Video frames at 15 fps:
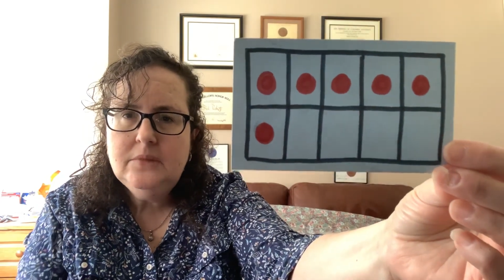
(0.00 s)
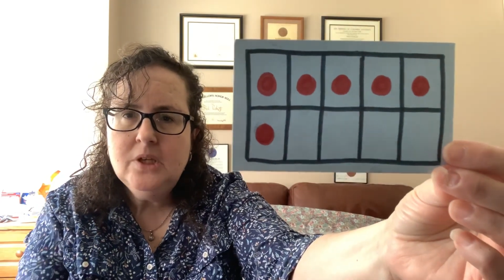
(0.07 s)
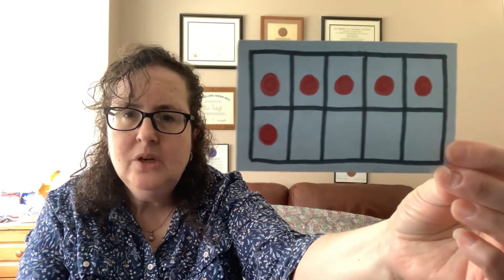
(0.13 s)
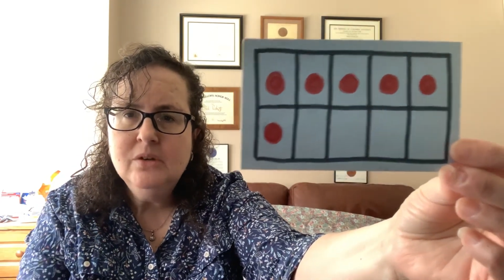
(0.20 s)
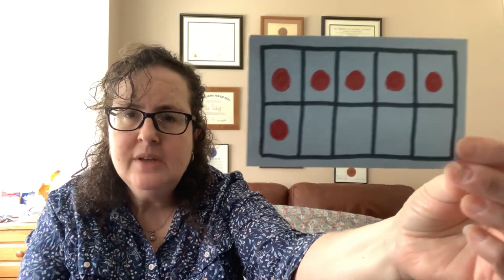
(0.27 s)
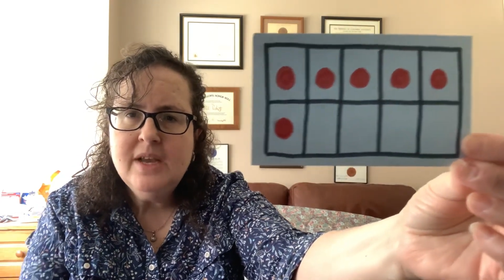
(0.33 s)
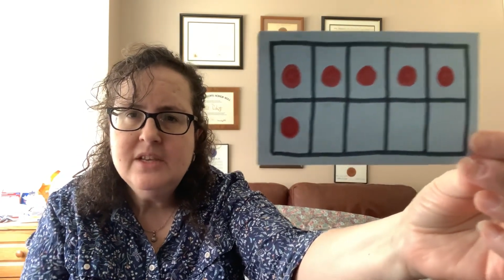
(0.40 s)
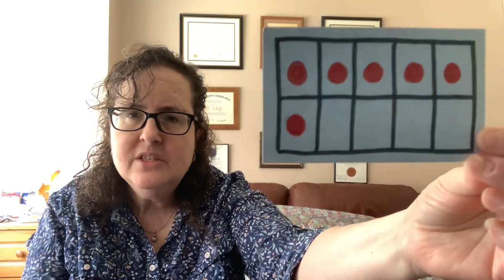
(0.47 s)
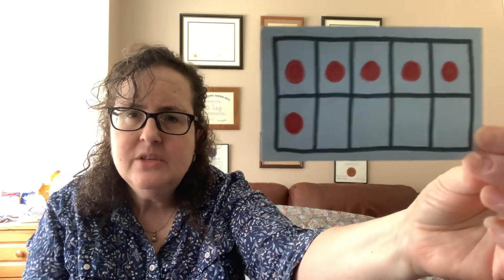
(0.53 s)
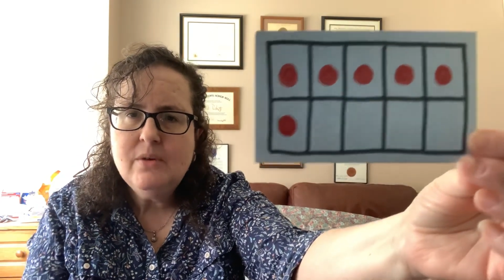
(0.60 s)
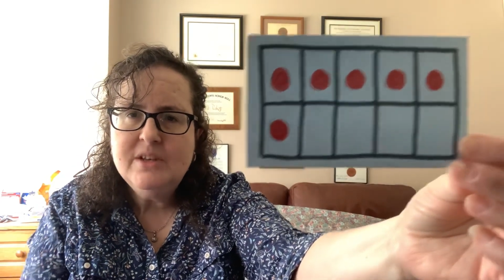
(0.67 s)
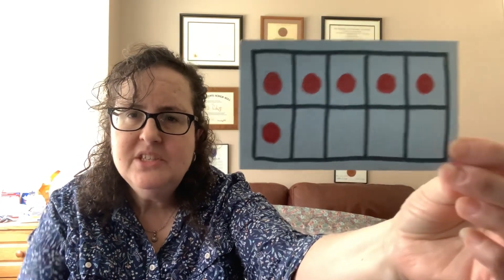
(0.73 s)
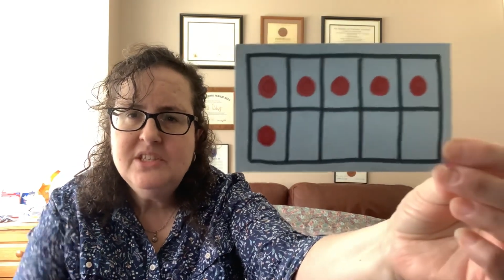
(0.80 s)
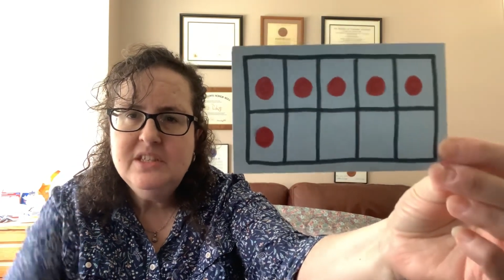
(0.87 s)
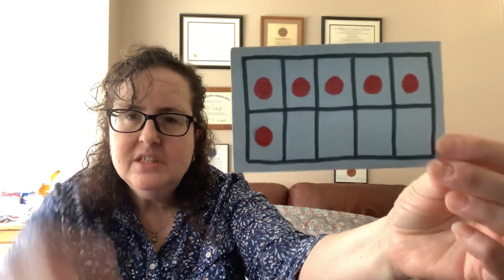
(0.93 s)
Okay, so
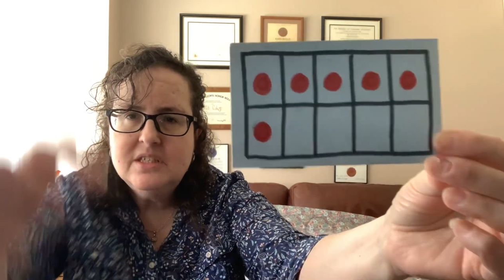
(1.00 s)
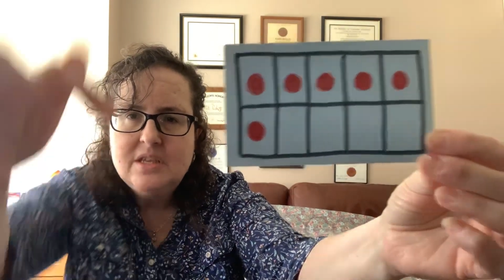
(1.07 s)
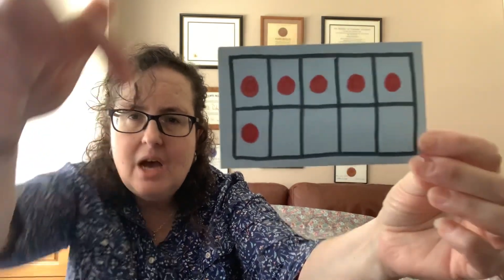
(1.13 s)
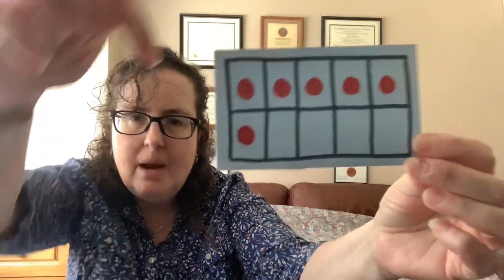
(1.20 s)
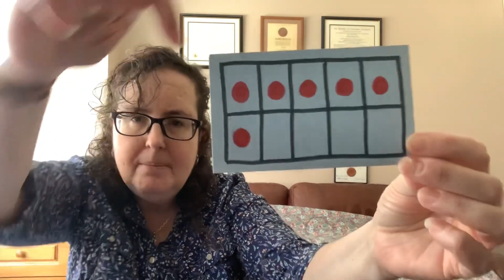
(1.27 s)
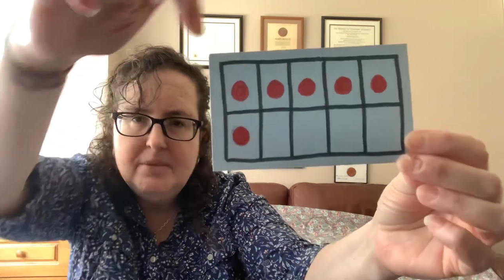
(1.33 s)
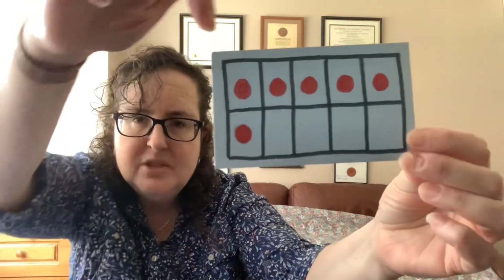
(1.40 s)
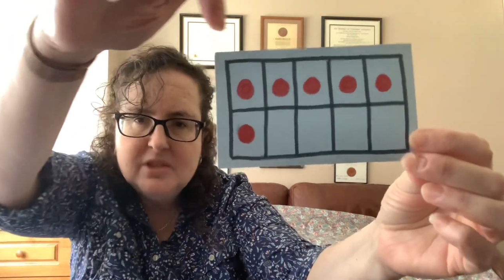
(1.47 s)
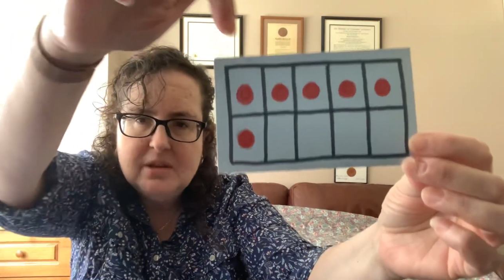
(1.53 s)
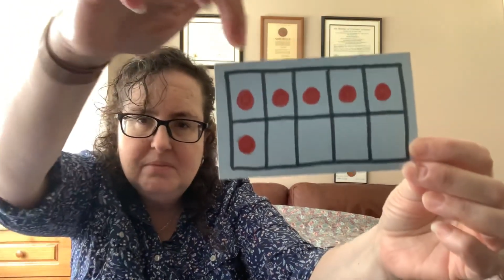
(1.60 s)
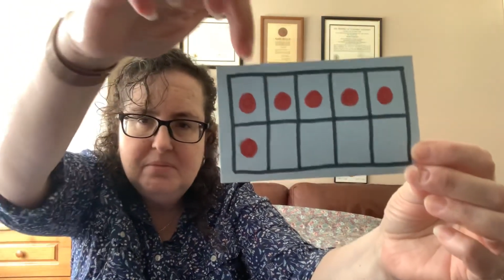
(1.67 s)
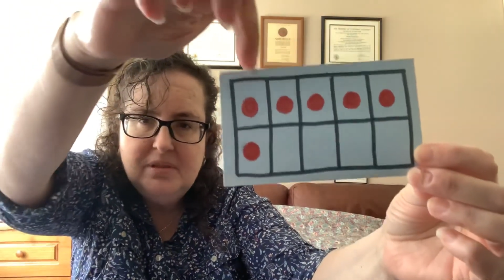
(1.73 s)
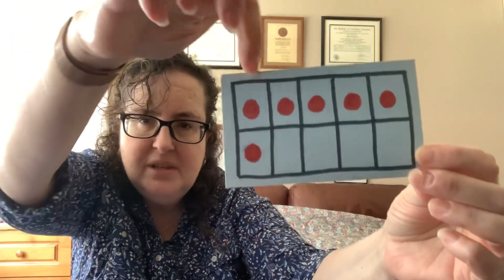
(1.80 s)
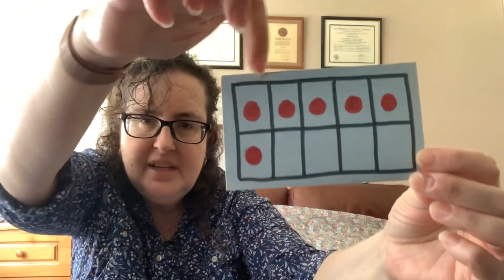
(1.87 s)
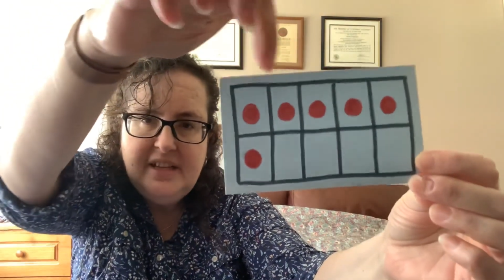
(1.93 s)
I see the top is
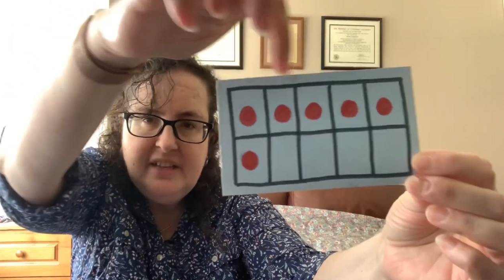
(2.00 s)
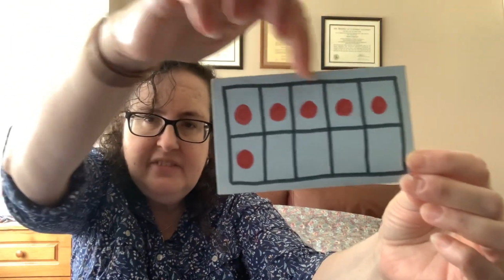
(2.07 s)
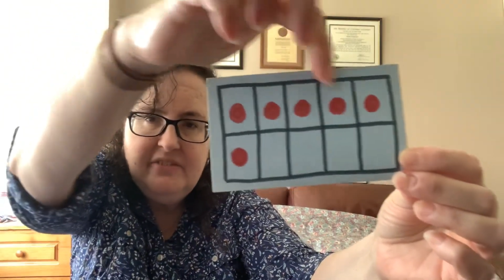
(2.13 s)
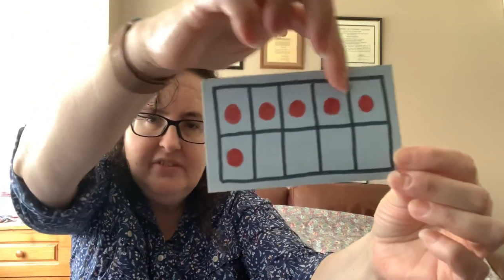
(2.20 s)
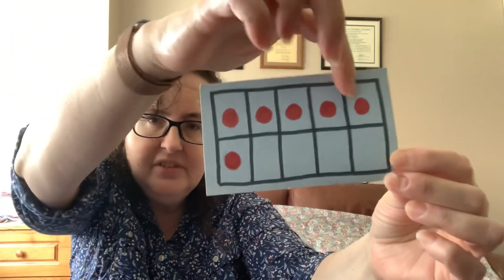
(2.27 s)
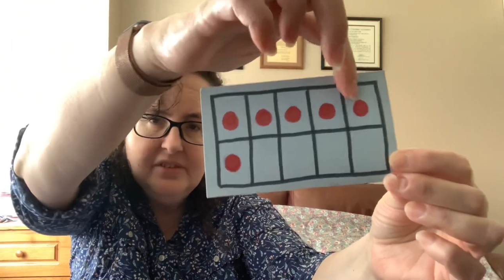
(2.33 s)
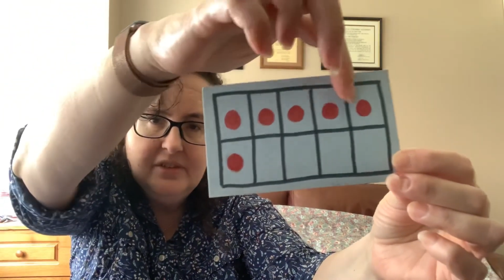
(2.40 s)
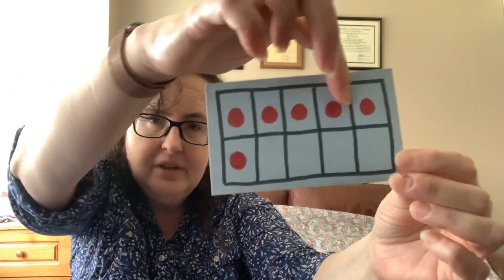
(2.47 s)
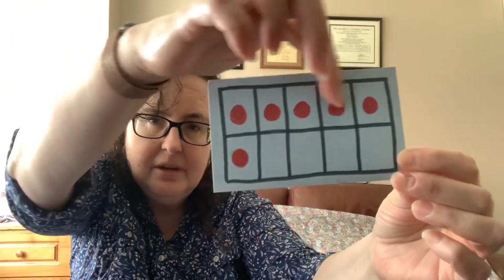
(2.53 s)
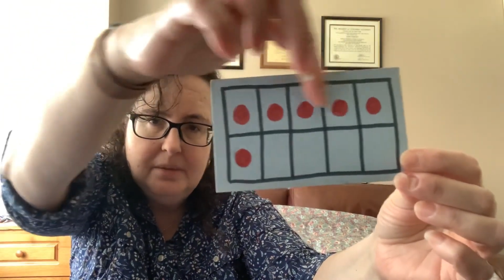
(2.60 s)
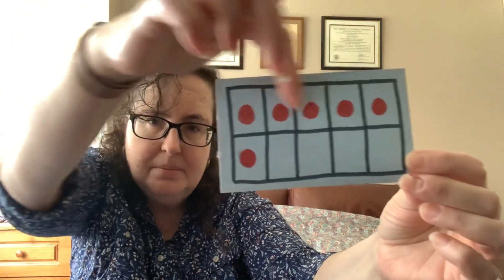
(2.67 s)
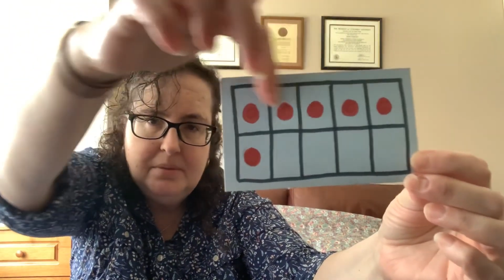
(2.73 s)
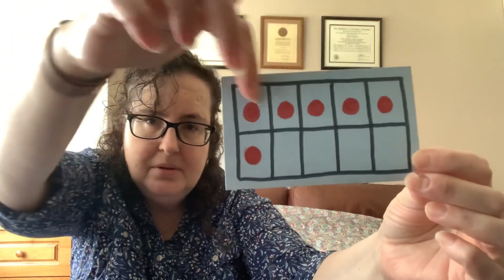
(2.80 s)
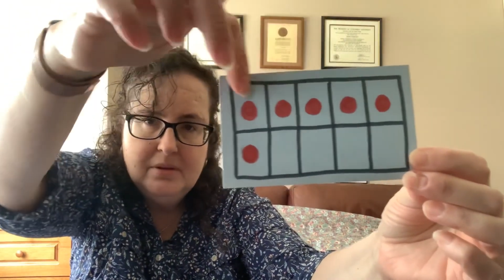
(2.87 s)
completely filled up.